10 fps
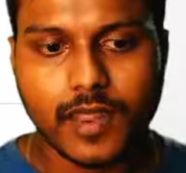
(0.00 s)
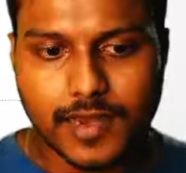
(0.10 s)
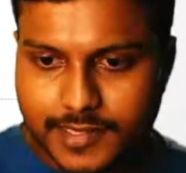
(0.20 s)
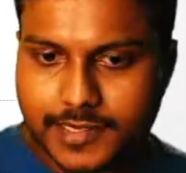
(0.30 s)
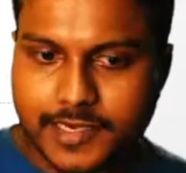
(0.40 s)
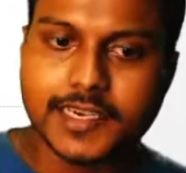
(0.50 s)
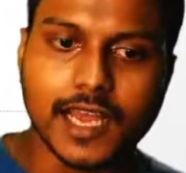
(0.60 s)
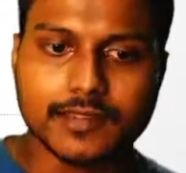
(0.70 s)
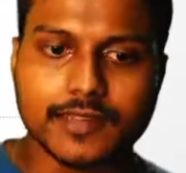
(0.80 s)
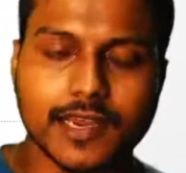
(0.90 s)
say in India
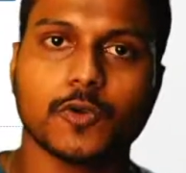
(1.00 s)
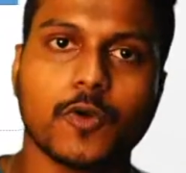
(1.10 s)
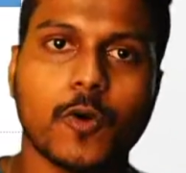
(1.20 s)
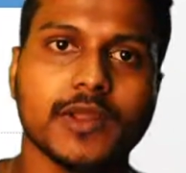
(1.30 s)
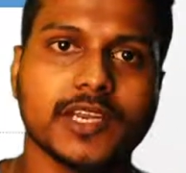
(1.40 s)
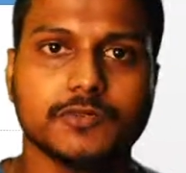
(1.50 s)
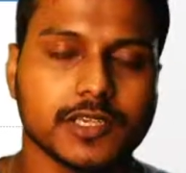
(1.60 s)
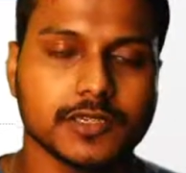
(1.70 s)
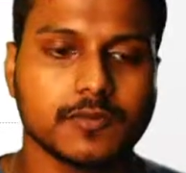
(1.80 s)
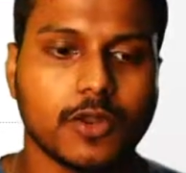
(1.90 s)
there are so many users,
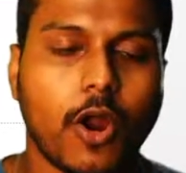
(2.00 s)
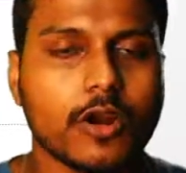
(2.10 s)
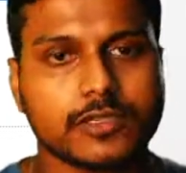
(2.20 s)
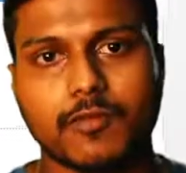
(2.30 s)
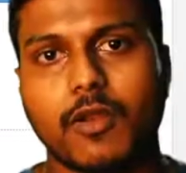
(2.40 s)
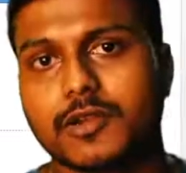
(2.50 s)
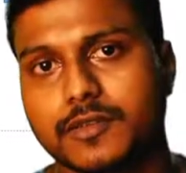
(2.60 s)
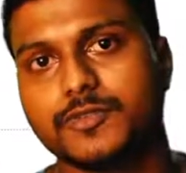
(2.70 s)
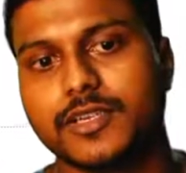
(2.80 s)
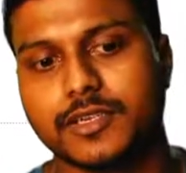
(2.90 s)
lots of
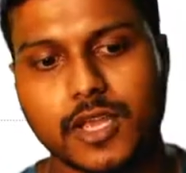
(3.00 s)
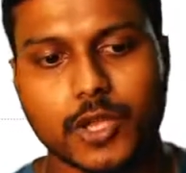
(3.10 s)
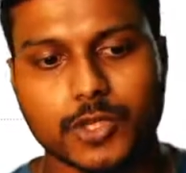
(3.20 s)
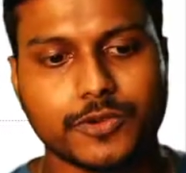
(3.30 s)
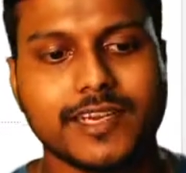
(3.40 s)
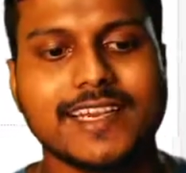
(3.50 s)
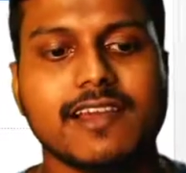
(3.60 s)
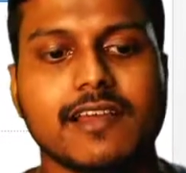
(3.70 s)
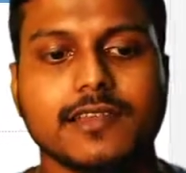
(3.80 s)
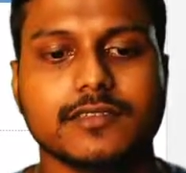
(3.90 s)
users. So India
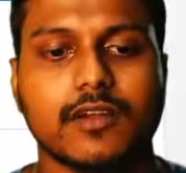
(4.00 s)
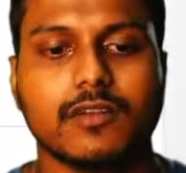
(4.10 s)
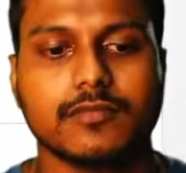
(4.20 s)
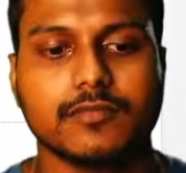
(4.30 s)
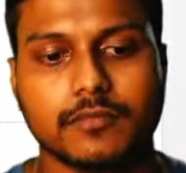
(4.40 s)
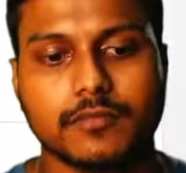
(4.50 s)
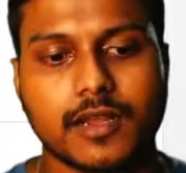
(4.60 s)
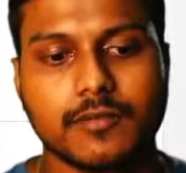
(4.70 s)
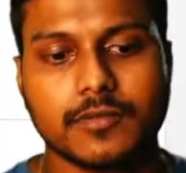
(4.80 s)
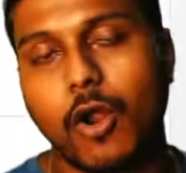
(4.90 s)
is now become
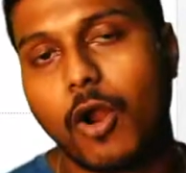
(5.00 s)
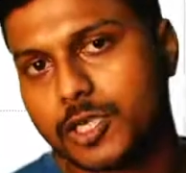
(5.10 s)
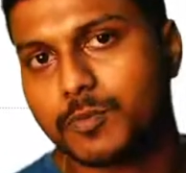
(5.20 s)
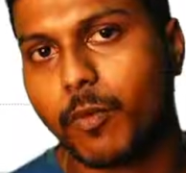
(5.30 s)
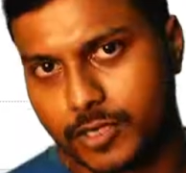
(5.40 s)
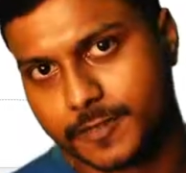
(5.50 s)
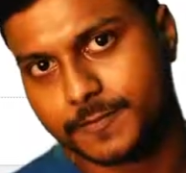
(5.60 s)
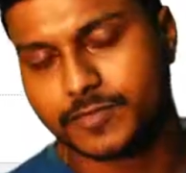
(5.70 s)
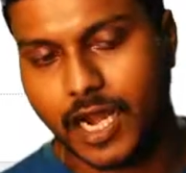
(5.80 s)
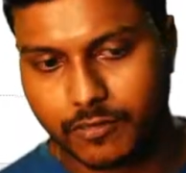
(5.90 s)
a hotspot,
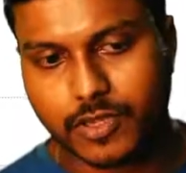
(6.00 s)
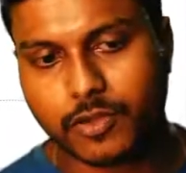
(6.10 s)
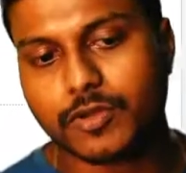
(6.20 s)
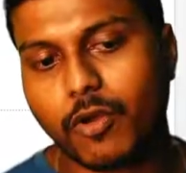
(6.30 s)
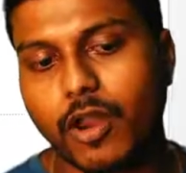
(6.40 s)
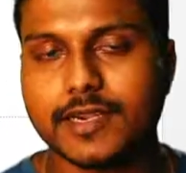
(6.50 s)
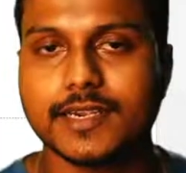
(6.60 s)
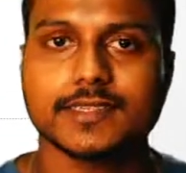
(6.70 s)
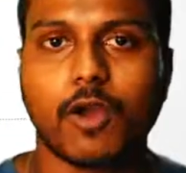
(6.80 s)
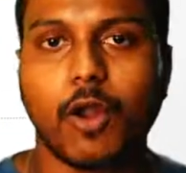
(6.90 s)
that we call it as a
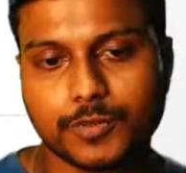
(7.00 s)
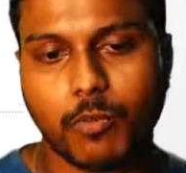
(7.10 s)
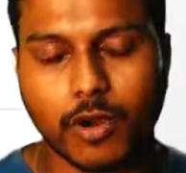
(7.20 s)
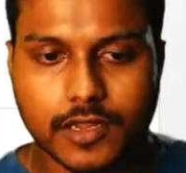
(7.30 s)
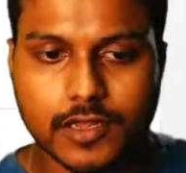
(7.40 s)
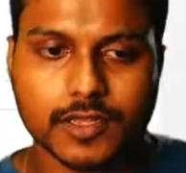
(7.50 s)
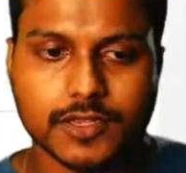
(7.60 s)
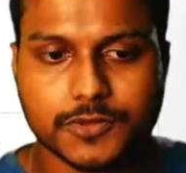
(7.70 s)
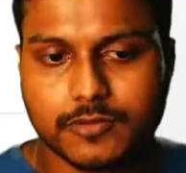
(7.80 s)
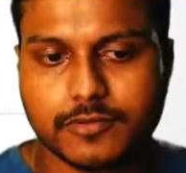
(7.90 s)
hotspot.
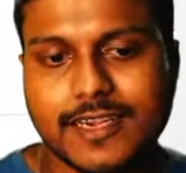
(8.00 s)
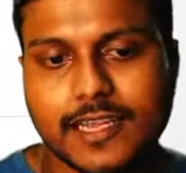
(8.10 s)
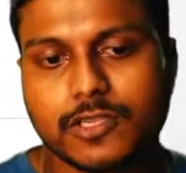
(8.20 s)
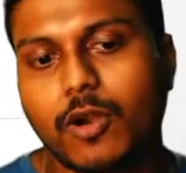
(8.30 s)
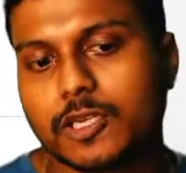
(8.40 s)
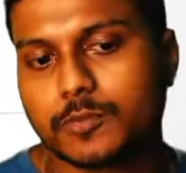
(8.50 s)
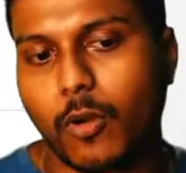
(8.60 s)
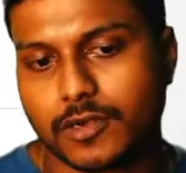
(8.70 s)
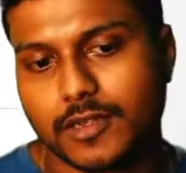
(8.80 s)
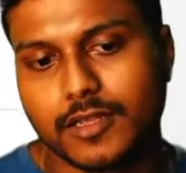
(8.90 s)
So India is hotspot,
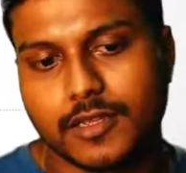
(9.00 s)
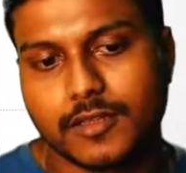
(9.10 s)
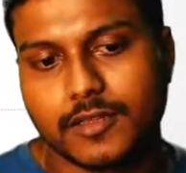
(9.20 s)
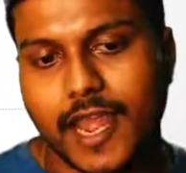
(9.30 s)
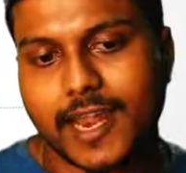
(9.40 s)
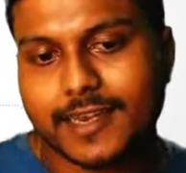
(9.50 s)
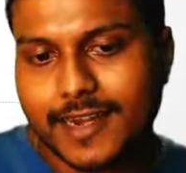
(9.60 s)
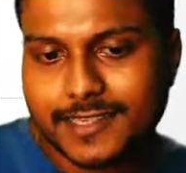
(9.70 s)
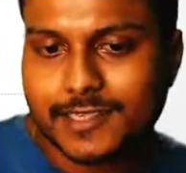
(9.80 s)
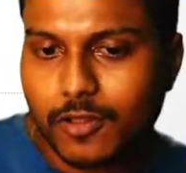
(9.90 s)
and rest
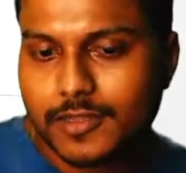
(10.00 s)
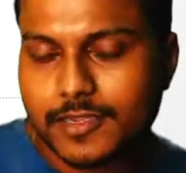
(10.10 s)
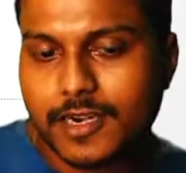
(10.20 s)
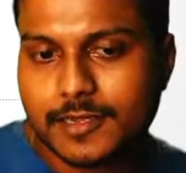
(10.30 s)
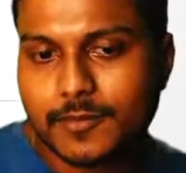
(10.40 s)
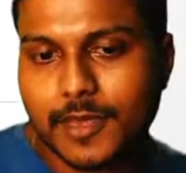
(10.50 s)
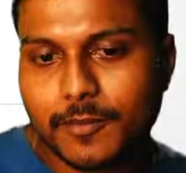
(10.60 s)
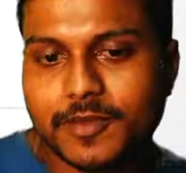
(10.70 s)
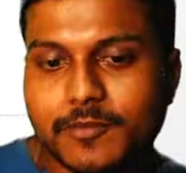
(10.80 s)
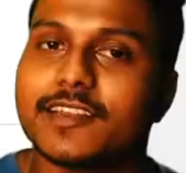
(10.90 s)
all the country maybe
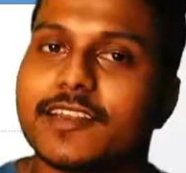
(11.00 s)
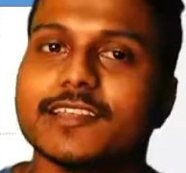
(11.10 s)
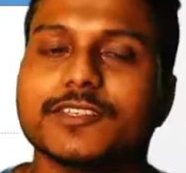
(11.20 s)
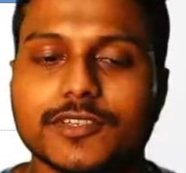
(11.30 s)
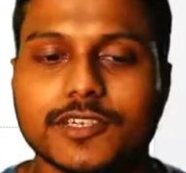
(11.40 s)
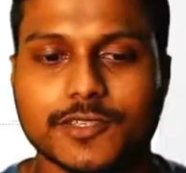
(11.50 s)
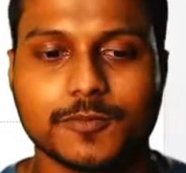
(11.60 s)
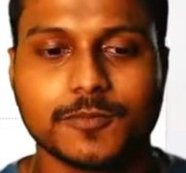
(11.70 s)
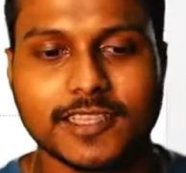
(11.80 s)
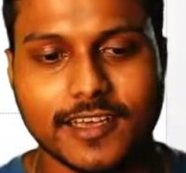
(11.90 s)
very less users would be
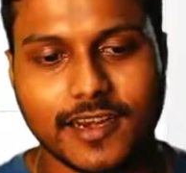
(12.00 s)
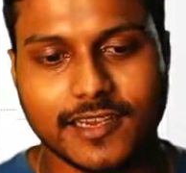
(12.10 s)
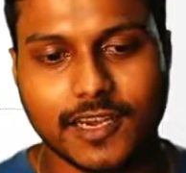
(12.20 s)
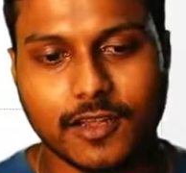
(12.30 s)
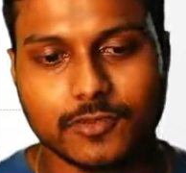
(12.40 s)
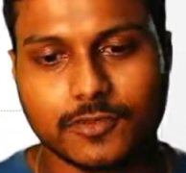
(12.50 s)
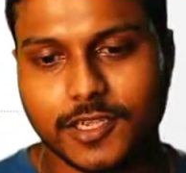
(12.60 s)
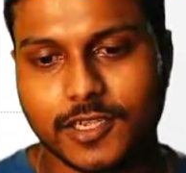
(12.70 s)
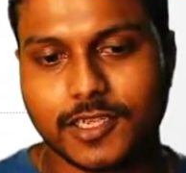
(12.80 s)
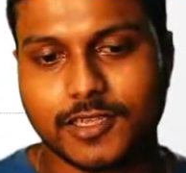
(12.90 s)
there right now. So
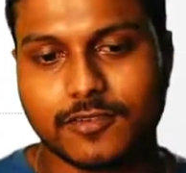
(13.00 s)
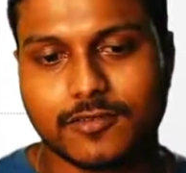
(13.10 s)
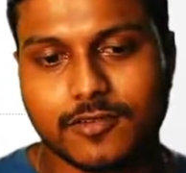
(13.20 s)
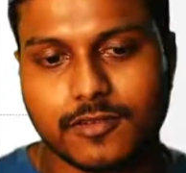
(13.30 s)
they will,